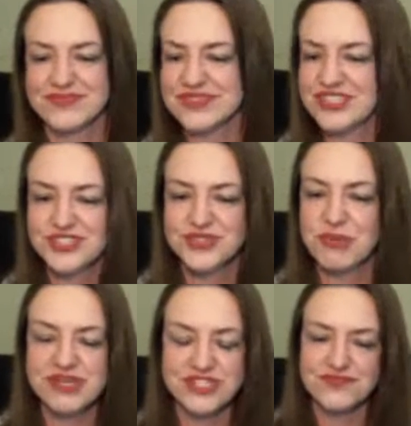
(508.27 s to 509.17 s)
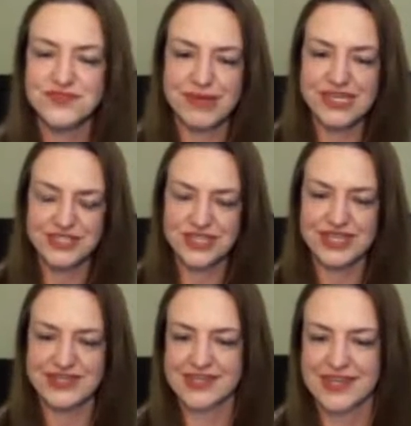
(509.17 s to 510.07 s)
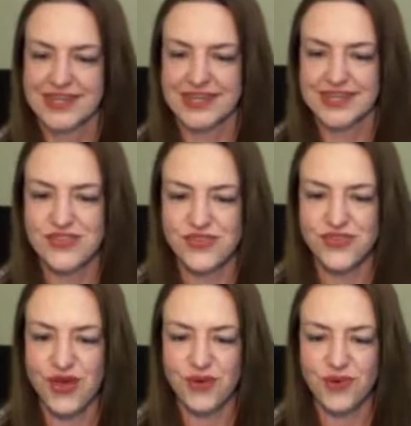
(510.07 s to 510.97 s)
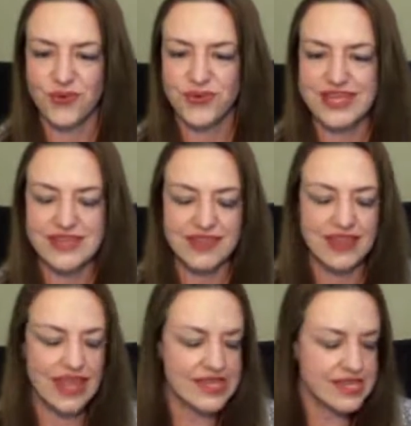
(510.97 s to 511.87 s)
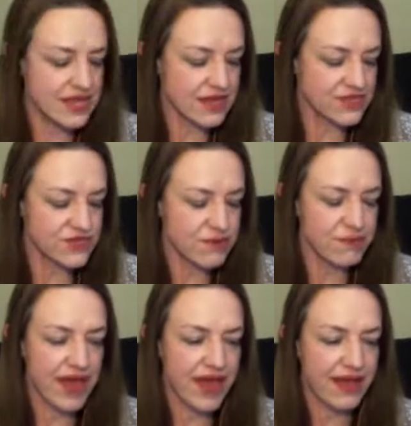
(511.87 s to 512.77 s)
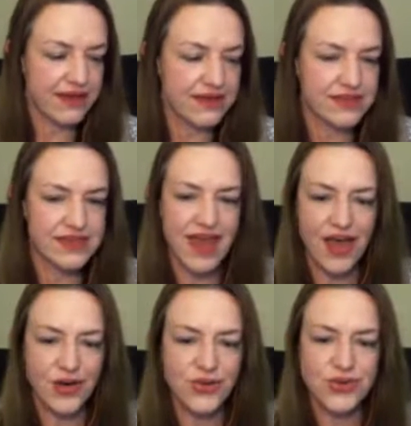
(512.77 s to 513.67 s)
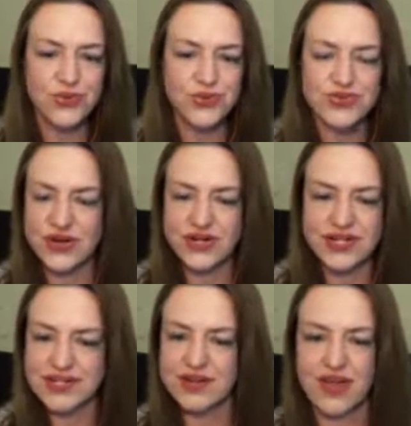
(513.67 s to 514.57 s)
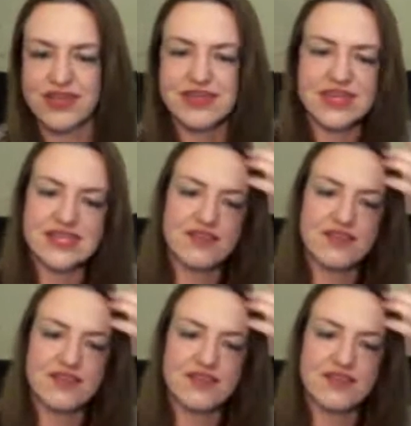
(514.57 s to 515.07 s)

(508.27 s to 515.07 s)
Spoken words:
just so much information. So let's start back to how you started in all of this.